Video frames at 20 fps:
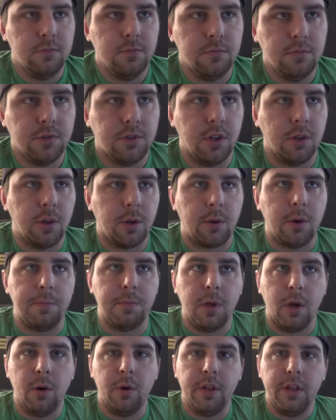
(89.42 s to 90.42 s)
So the
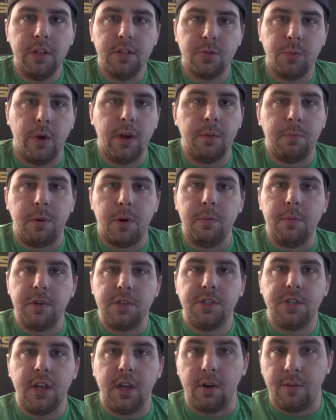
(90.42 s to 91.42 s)
Kryptonians want to pretty
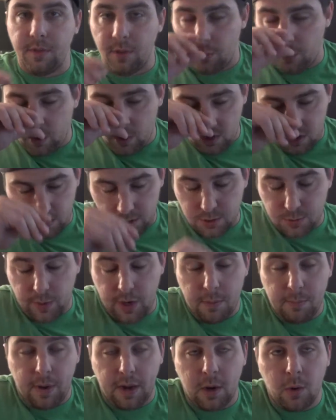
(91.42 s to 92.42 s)
much take over the world. It's
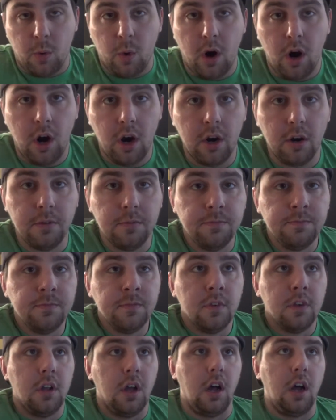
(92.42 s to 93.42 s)
ran by Quar.
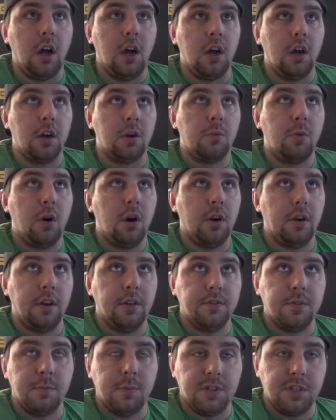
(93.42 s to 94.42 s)
Quar
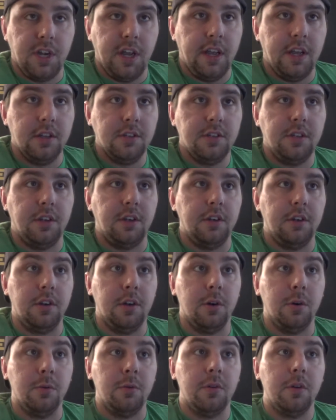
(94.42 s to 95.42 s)
gives them a chance.
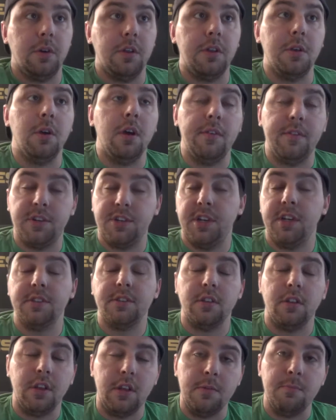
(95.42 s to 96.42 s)
You'll have a
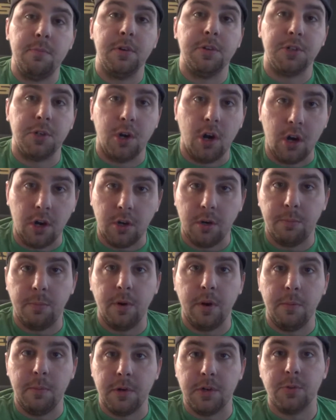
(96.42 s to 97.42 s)
chance to live, but you're all going to
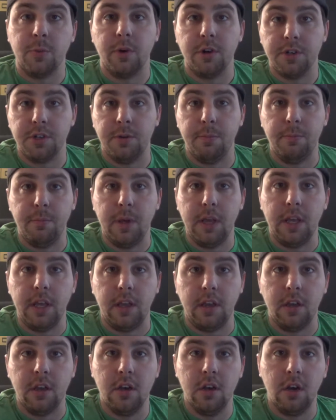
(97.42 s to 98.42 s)
pretty much worship
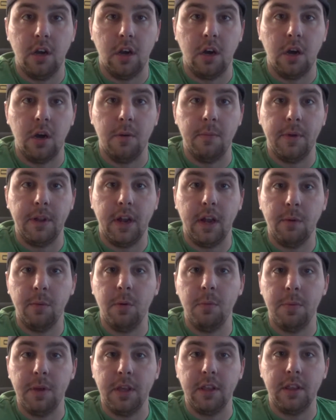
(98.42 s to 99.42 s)
me, and I
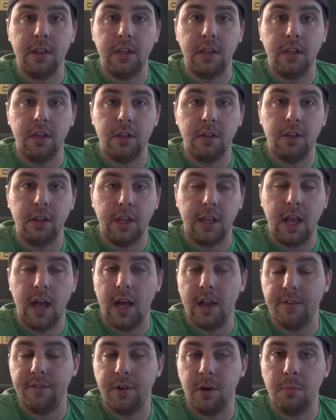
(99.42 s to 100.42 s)
will be the
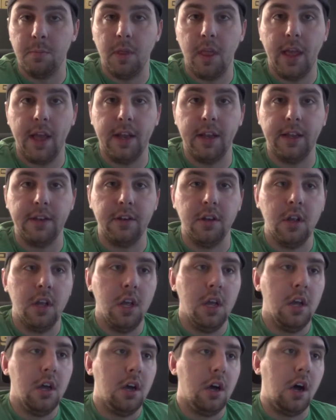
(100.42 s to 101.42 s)
god of your planet.
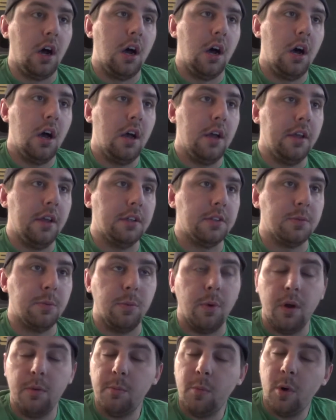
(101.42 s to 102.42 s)
It's
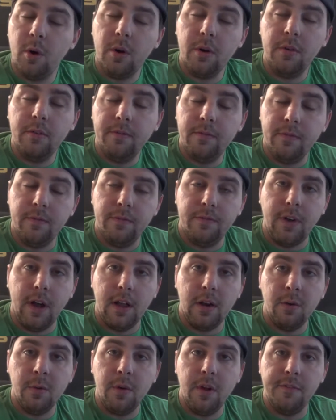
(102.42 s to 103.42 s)
one more
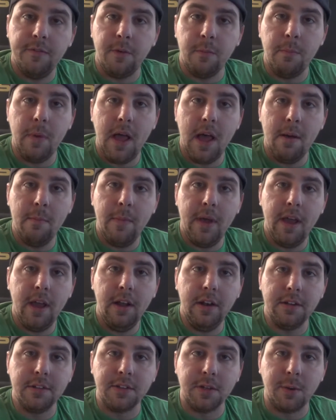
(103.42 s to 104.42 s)
final run for
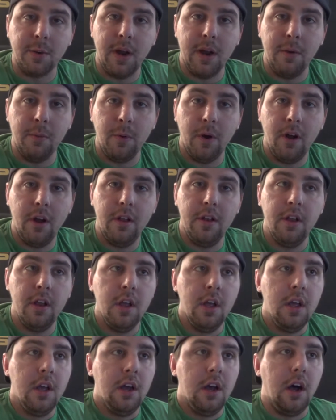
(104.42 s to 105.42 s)
Batman. It's a great run.
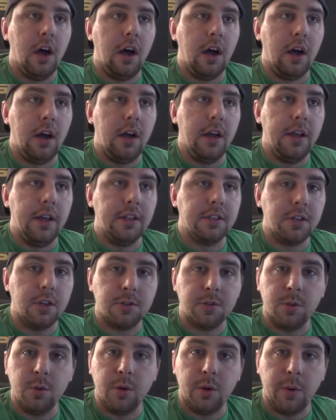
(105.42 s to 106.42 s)
It's
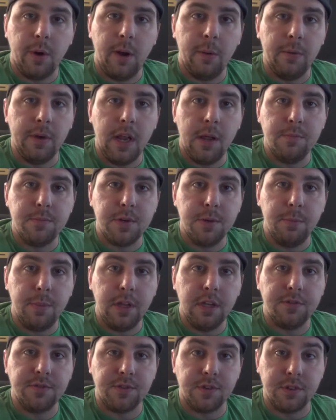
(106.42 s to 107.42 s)
also a great redemption
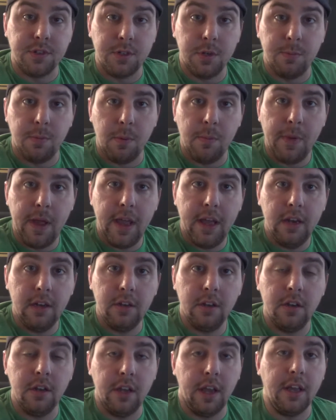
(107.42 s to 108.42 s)
piece for
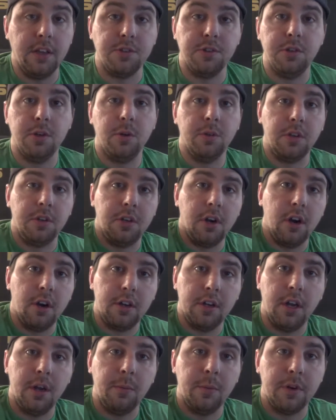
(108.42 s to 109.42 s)
Superman. As you know, in The
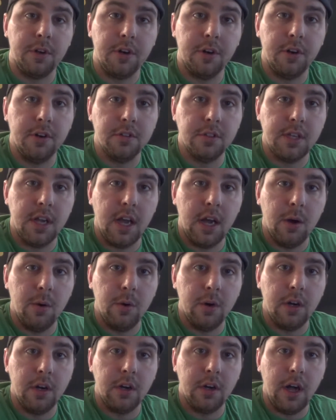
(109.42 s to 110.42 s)
Dark Knight Returns,
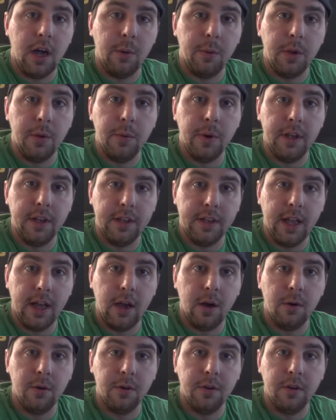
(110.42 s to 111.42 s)
how he went
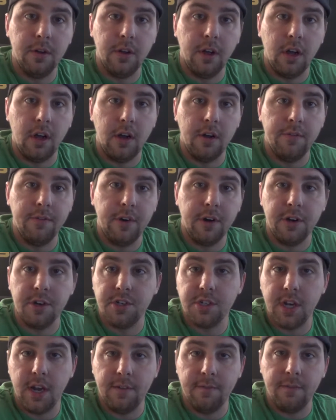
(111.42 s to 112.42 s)
down very
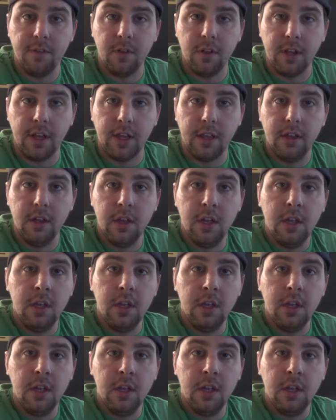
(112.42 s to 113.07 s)
shamefully.